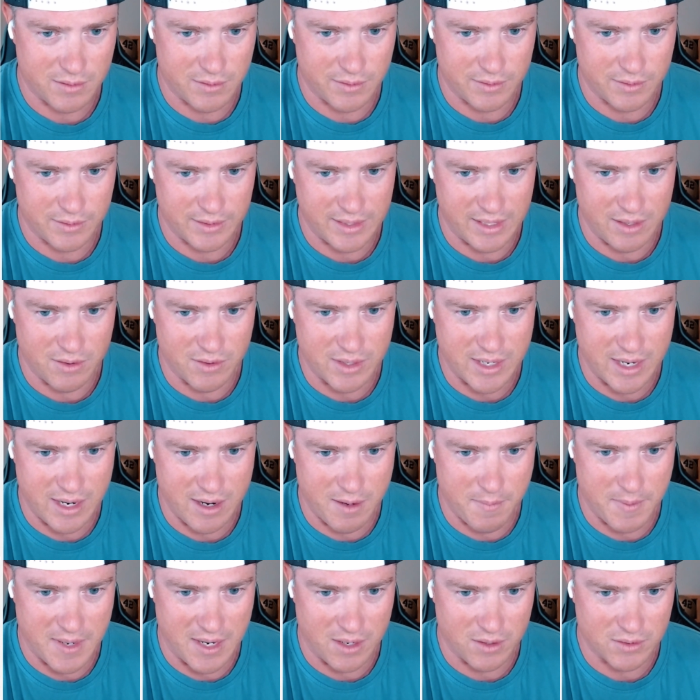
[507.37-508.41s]
They don't care
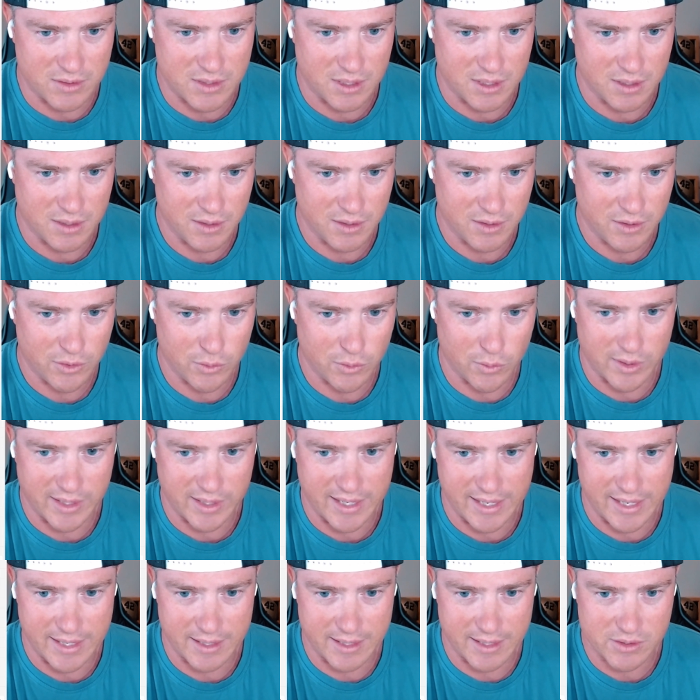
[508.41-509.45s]
about your
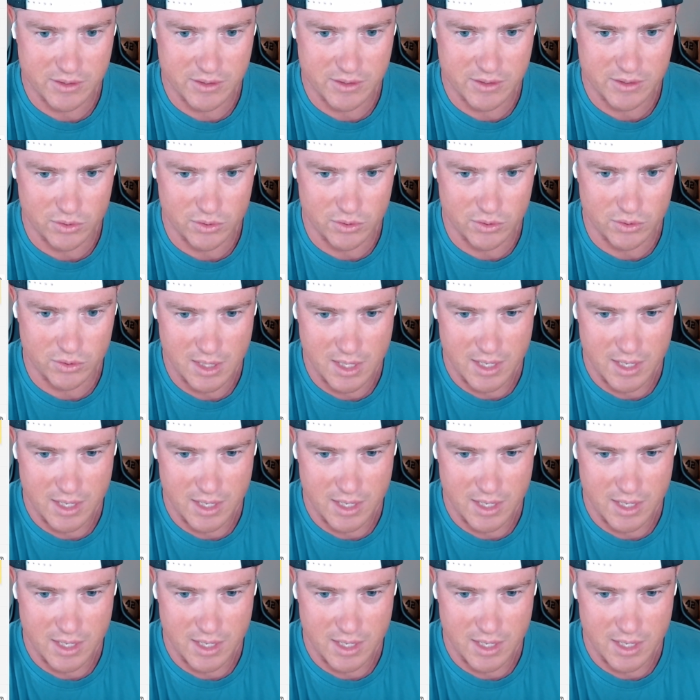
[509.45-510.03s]
organic socials.